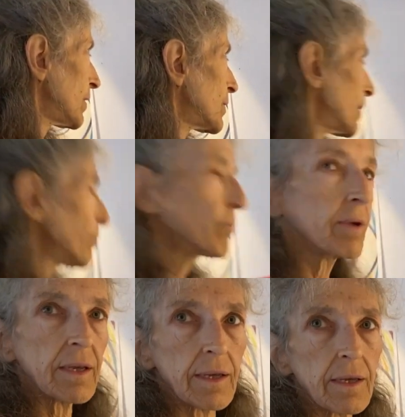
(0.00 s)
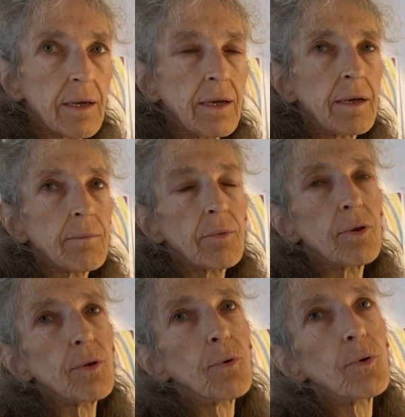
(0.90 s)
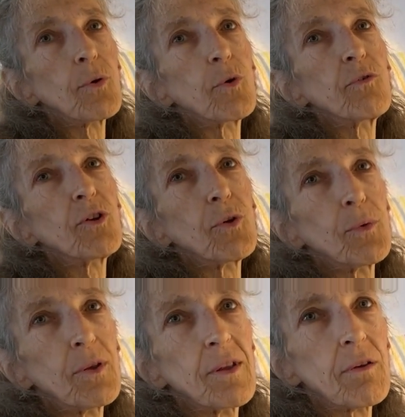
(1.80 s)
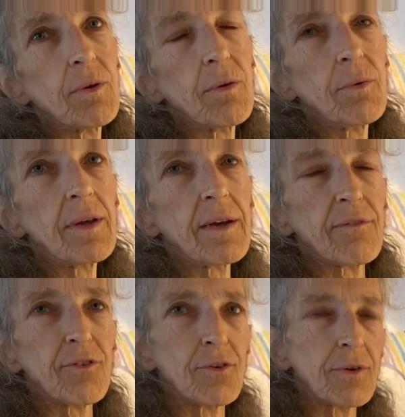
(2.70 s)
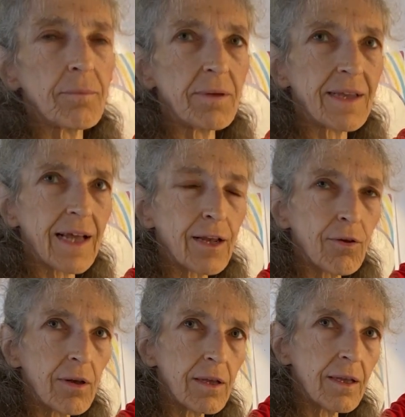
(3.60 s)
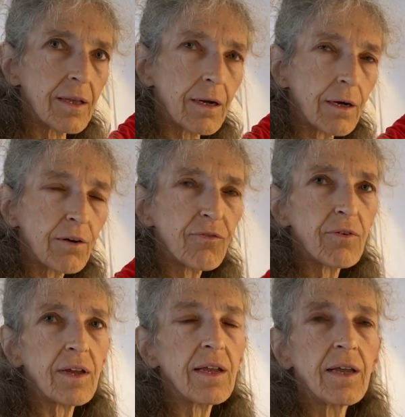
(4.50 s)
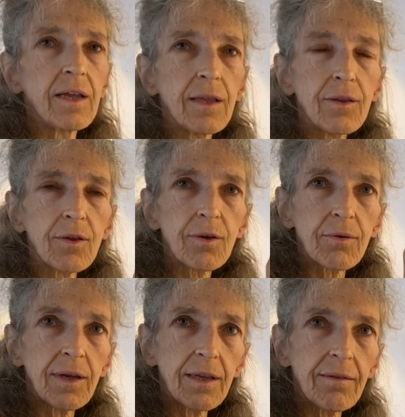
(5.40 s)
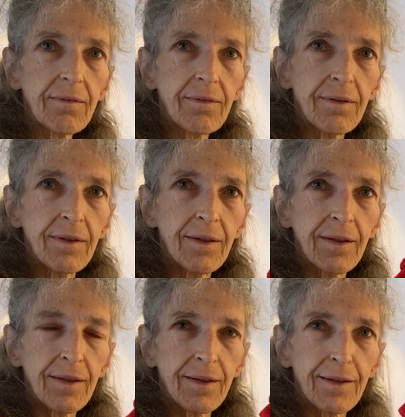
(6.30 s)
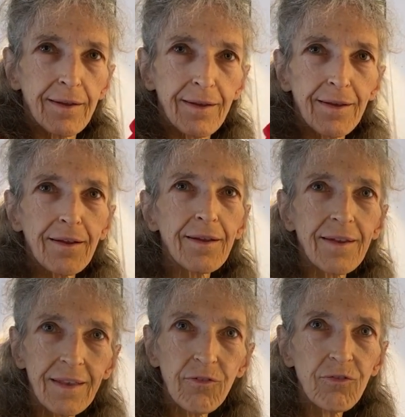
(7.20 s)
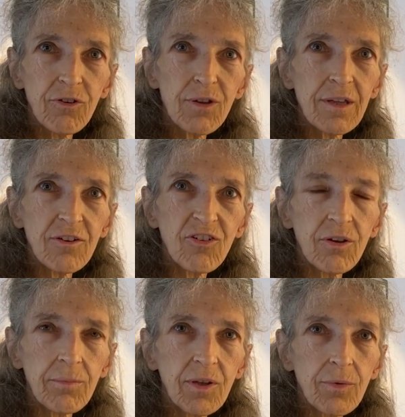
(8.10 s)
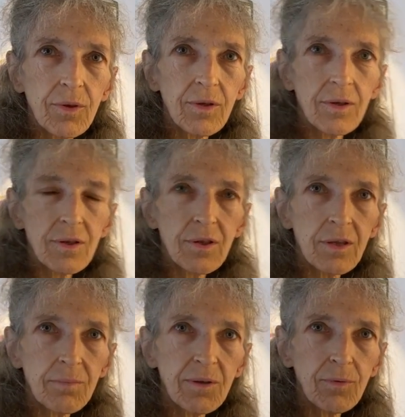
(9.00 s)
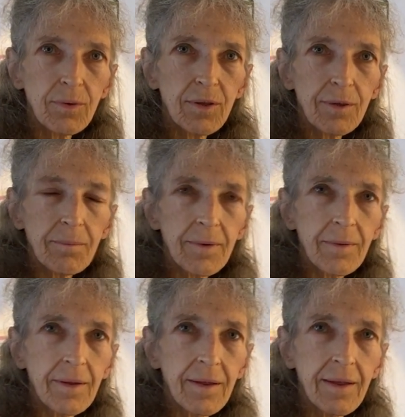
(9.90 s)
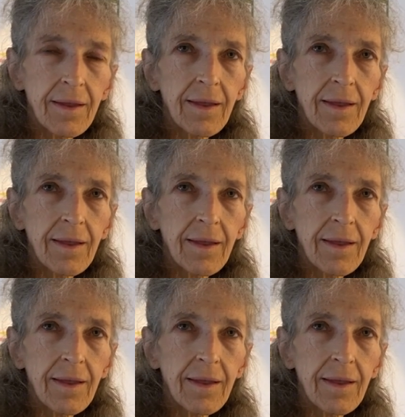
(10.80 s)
separated, but the whole overtones area would have to be calculated carefully to create differentiation between the distance between them.